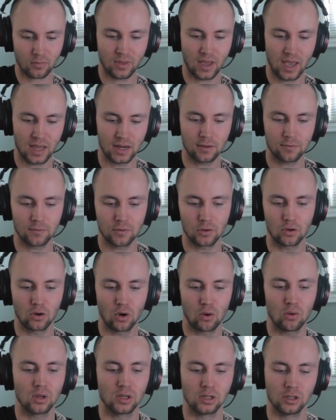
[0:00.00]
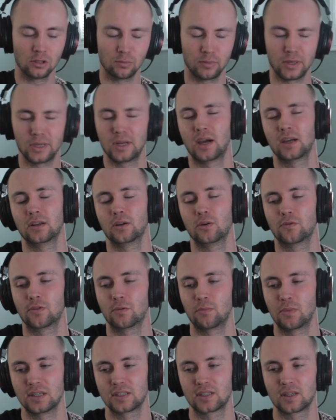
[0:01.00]
And if you know a little bit, I know
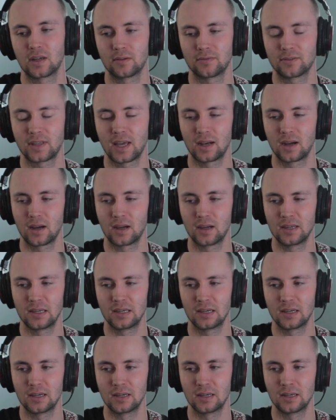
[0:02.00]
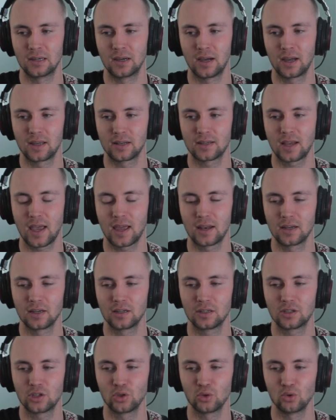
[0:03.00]
for myself that I
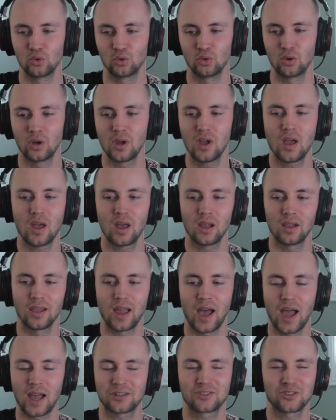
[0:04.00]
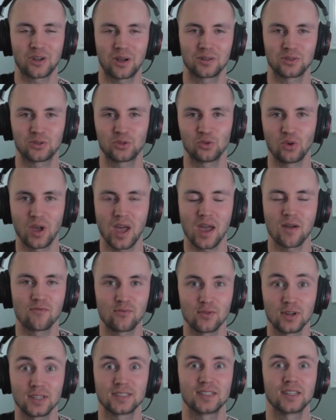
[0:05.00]
tended to latch onto
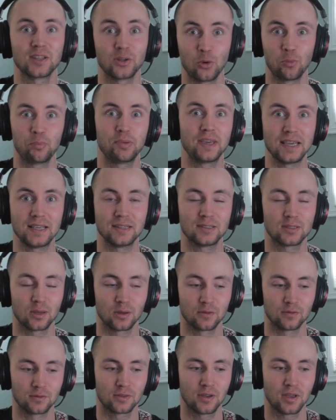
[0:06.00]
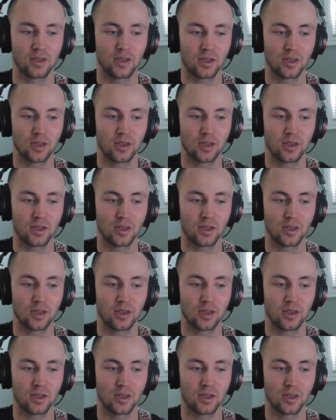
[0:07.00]
every single piece of